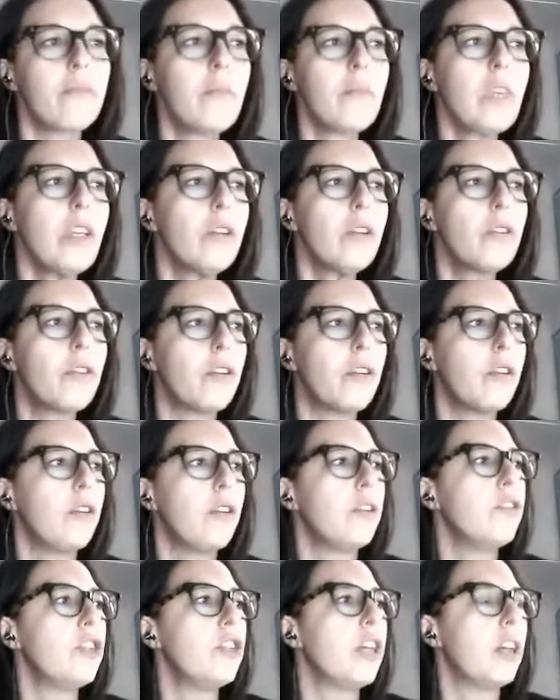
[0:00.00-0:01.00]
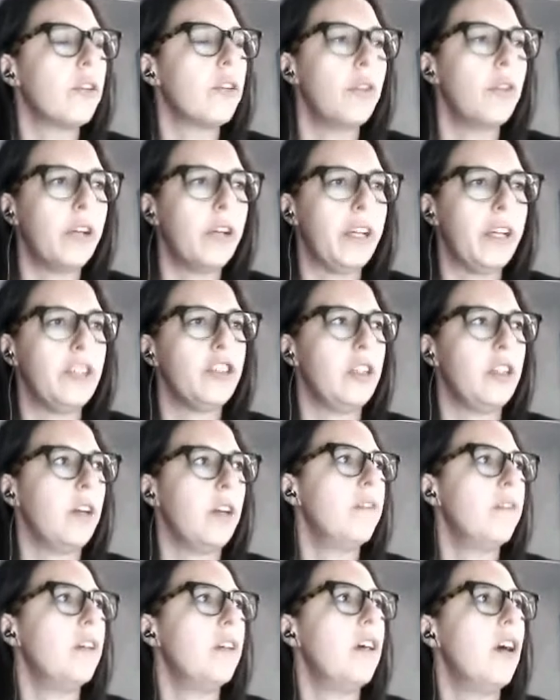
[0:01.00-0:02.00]
collocation
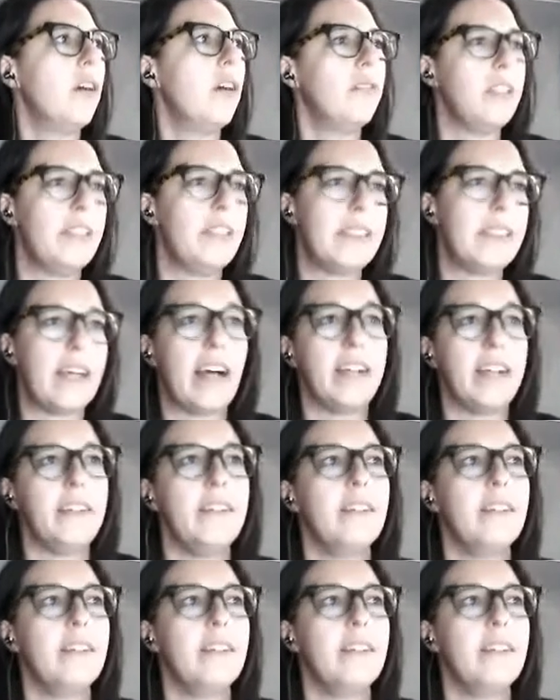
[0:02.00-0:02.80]
of the site.